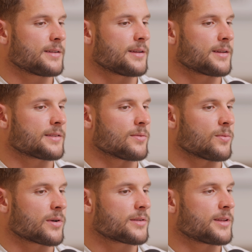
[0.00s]
like the
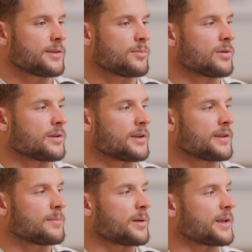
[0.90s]
work that you put
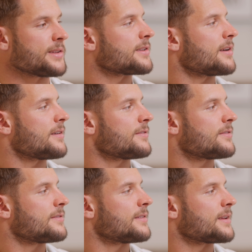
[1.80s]
in pays
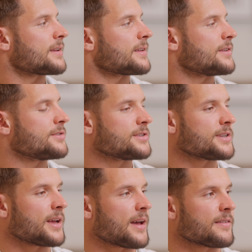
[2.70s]
off. Mm-hmm. Like, you
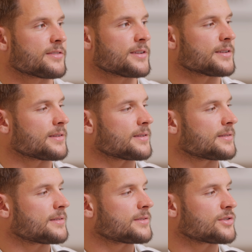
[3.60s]
just have to
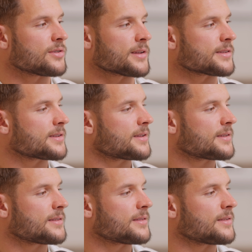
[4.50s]
trust
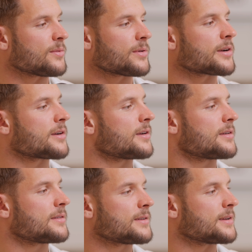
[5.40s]
the work
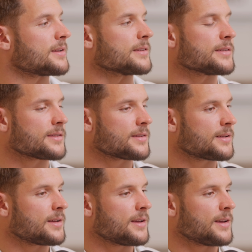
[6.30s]
because
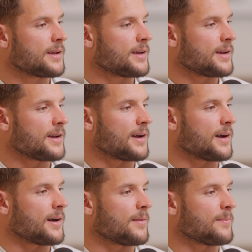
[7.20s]

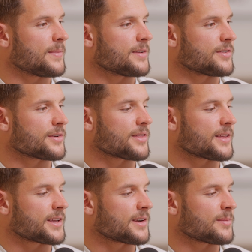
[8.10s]
um, if you're
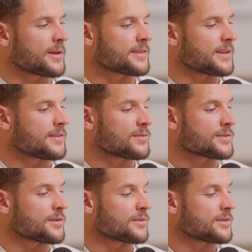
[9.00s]
thinking about the end
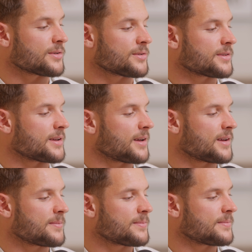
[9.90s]
result the whole
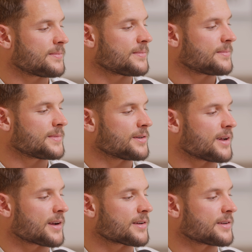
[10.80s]
time, you're
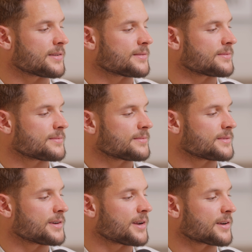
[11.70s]
not gonna
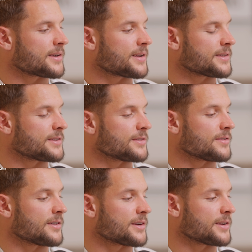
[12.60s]
you're not gonna get too
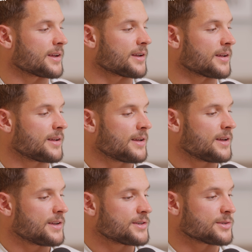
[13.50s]
far. You gotta
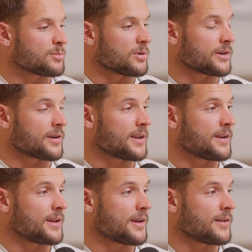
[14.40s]
just put your head
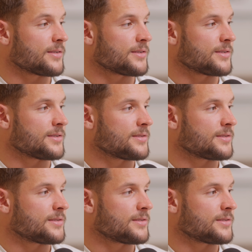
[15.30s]
down,